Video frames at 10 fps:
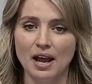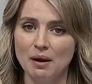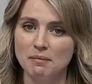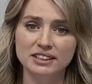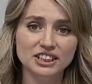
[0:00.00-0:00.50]

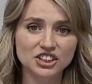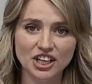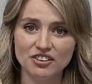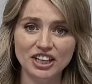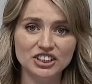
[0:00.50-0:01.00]

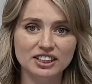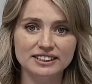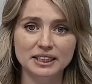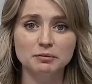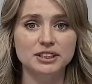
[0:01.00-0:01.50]
Multi-generational
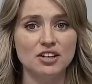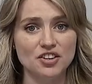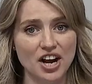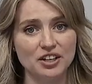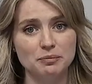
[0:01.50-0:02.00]
teams are
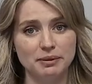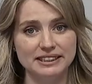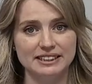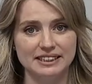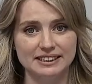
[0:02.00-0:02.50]
rare in
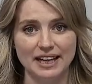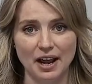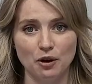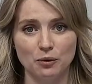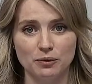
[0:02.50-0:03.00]
business
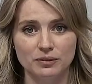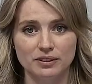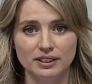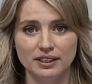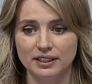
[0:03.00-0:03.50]
now.
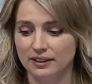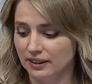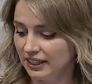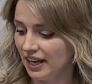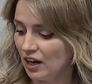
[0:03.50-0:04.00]

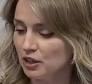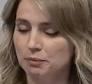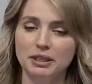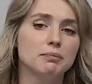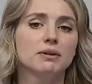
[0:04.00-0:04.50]
Younger
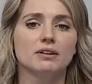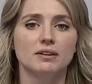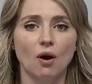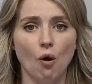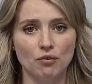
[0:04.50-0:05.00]
people
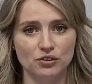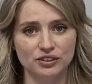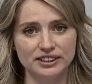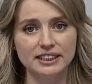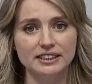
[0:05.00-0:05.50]
often
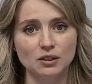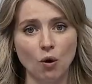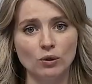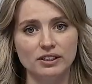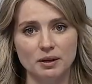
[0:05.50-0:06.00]
resist
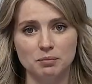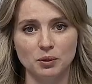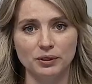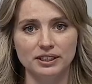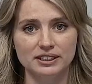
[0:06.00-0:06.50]
older
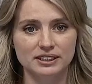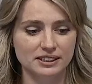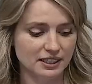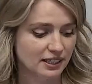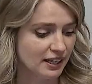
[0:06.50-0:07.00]
employees,
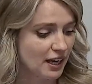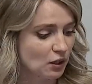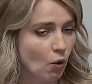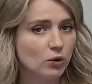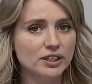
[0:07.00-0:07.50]
and
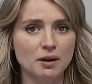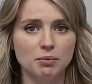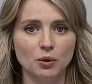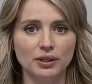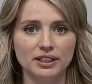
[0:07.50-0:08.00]
older
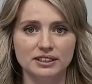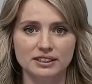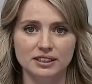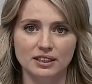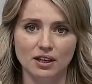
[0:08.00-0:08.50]
employees
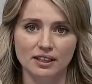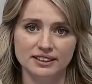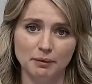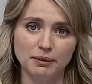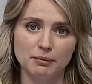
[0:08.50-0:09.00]

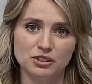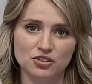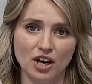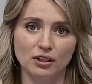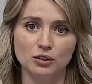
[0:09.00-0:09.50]
sometimes
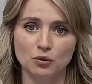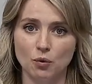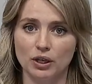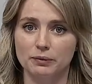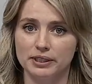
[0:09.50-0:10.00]
struggle to
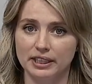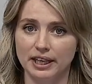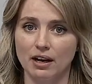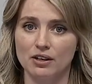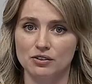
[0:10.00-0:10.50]
work within
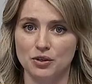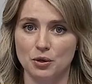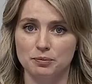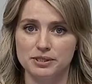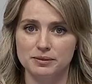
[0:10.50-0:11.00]
younger
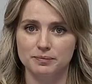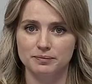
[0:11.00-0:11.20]
groups.